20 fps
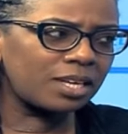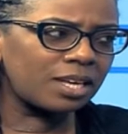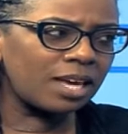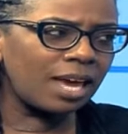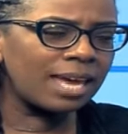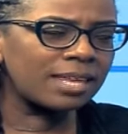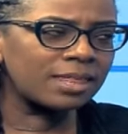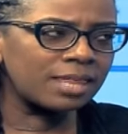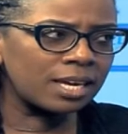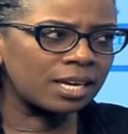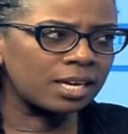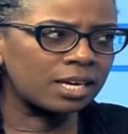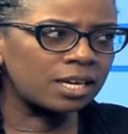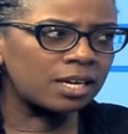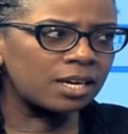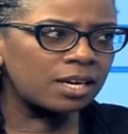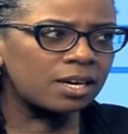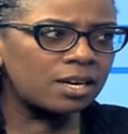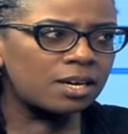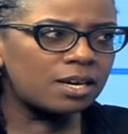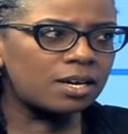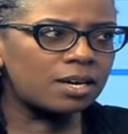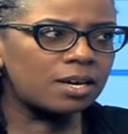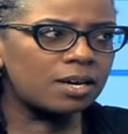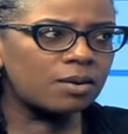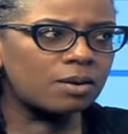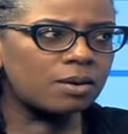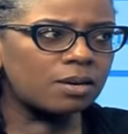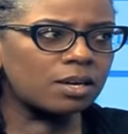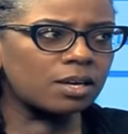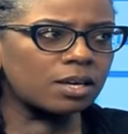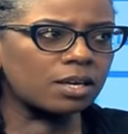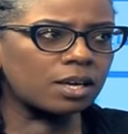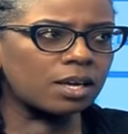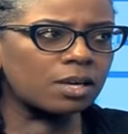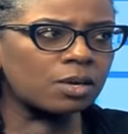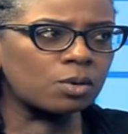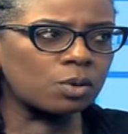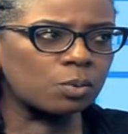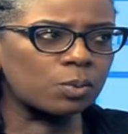I think
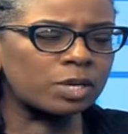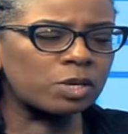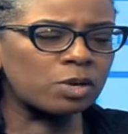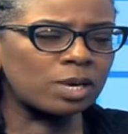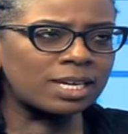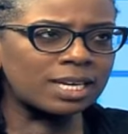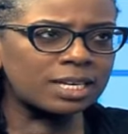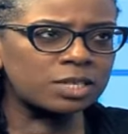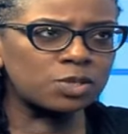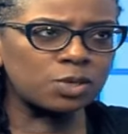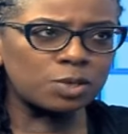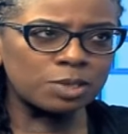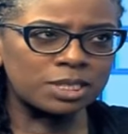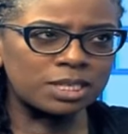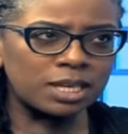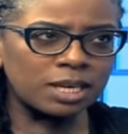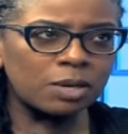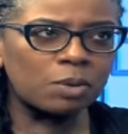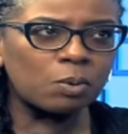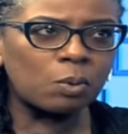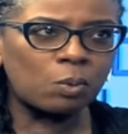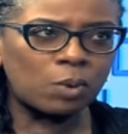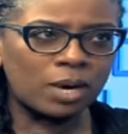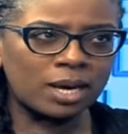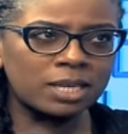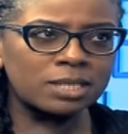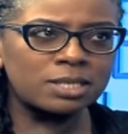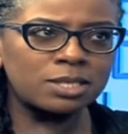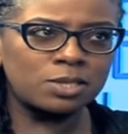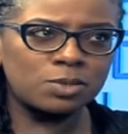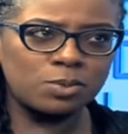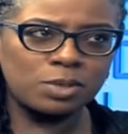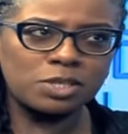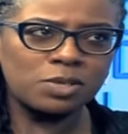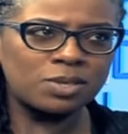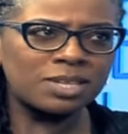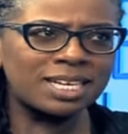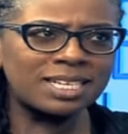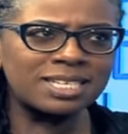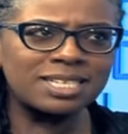you know, when you're in a toxic work
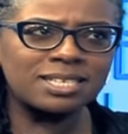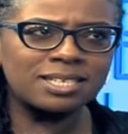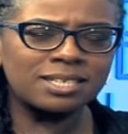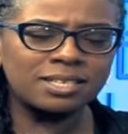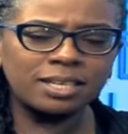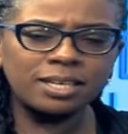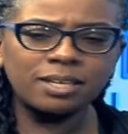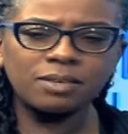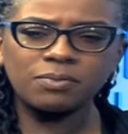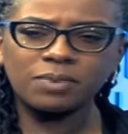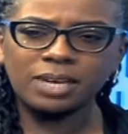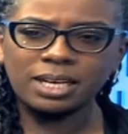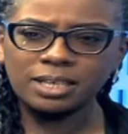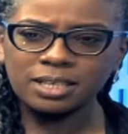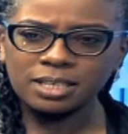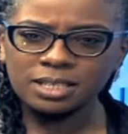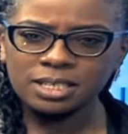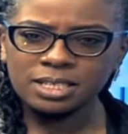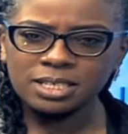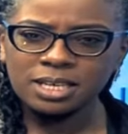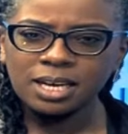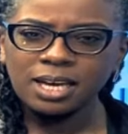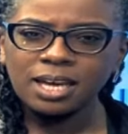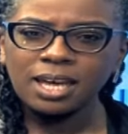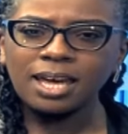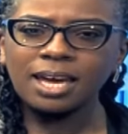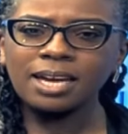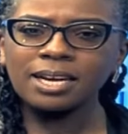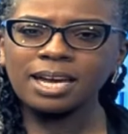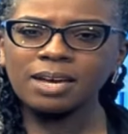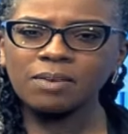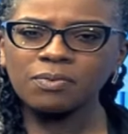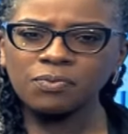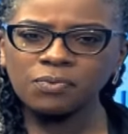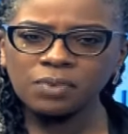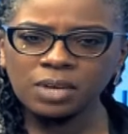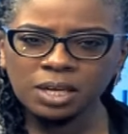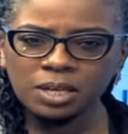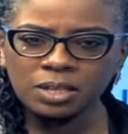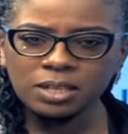situation, that is really valid. And I
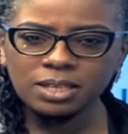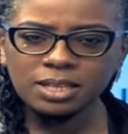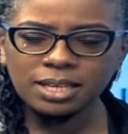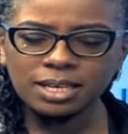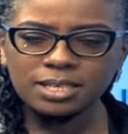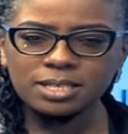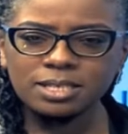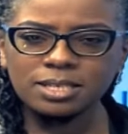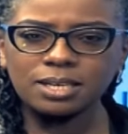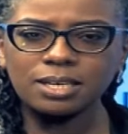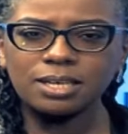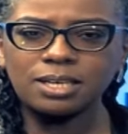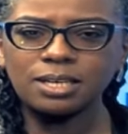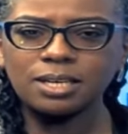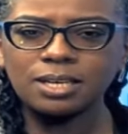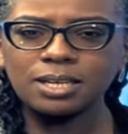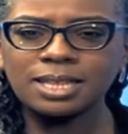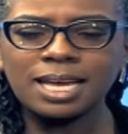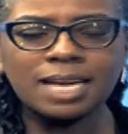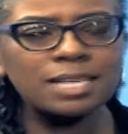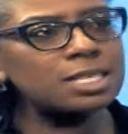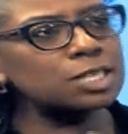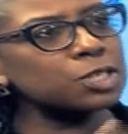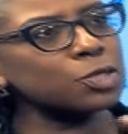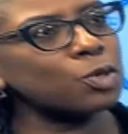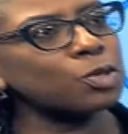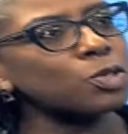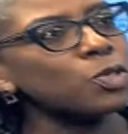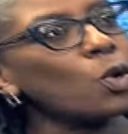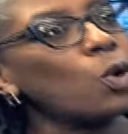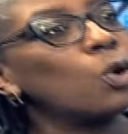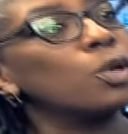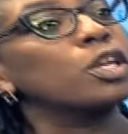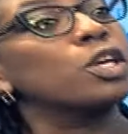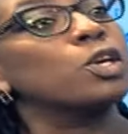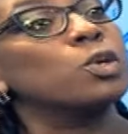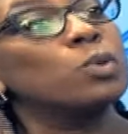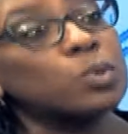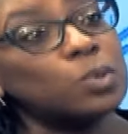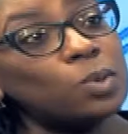feel that that is not on
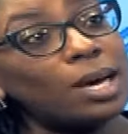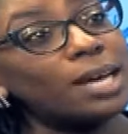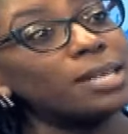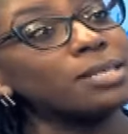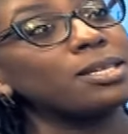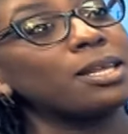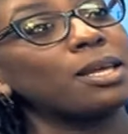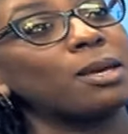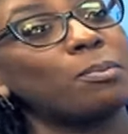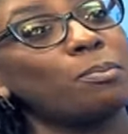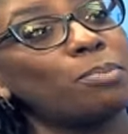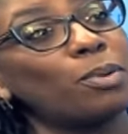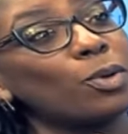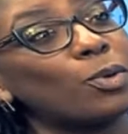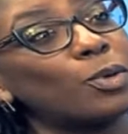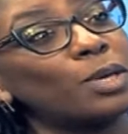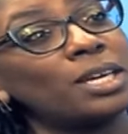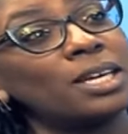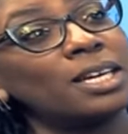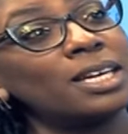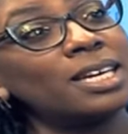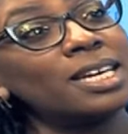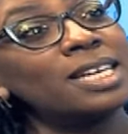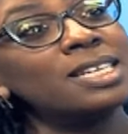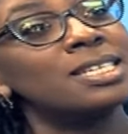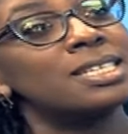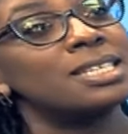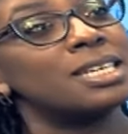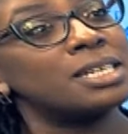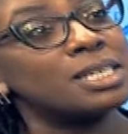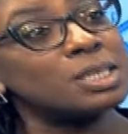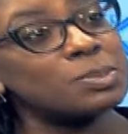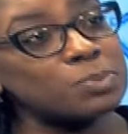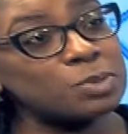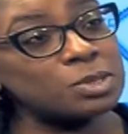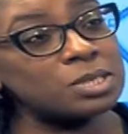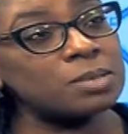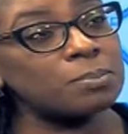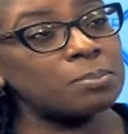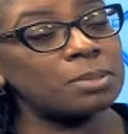you as the employee. It is a
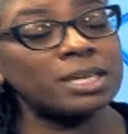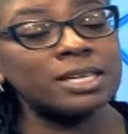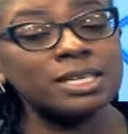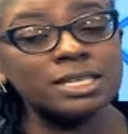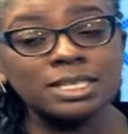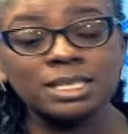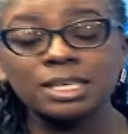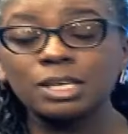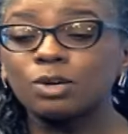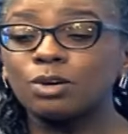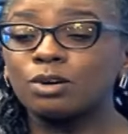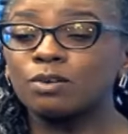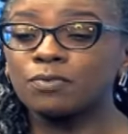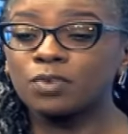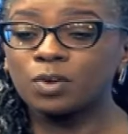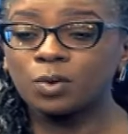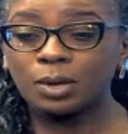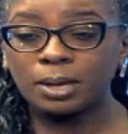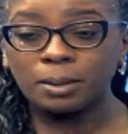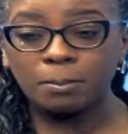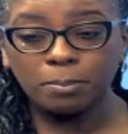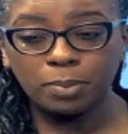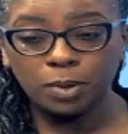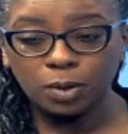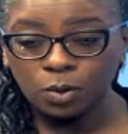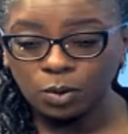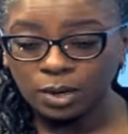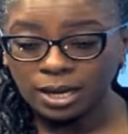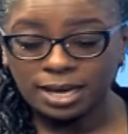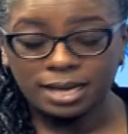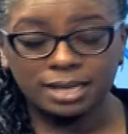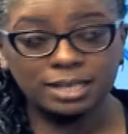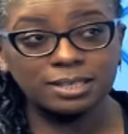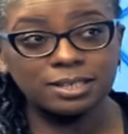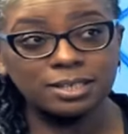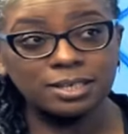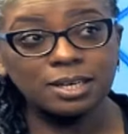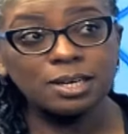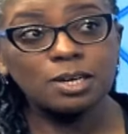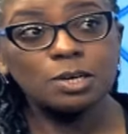responsibility of your employer
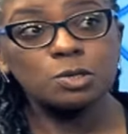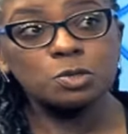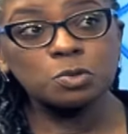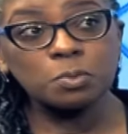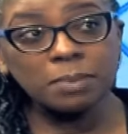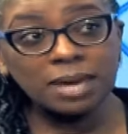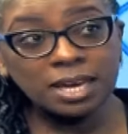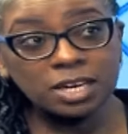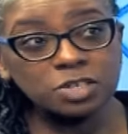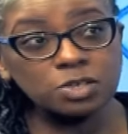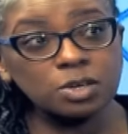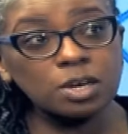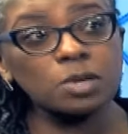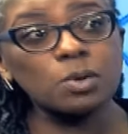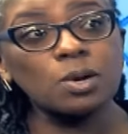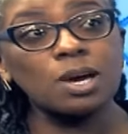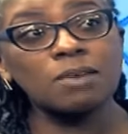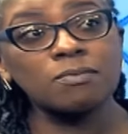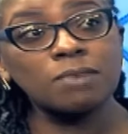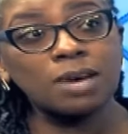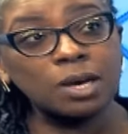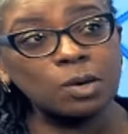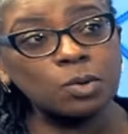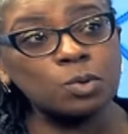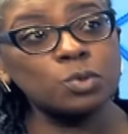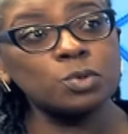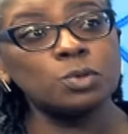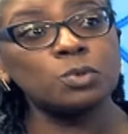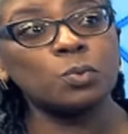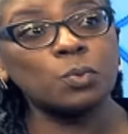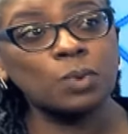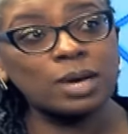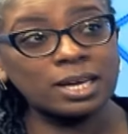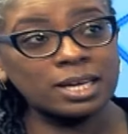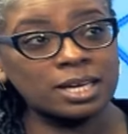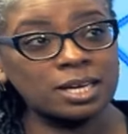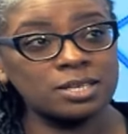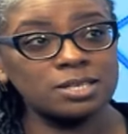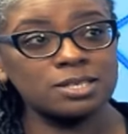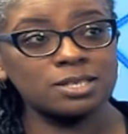to make sure you have a good
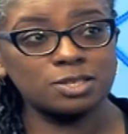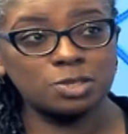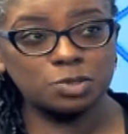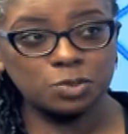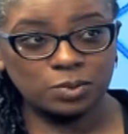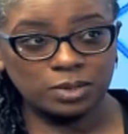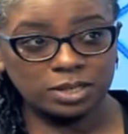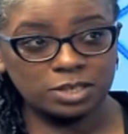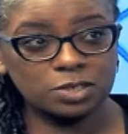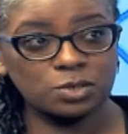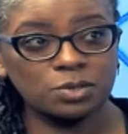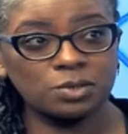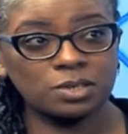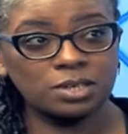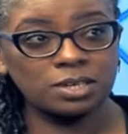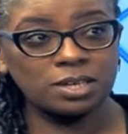working situation.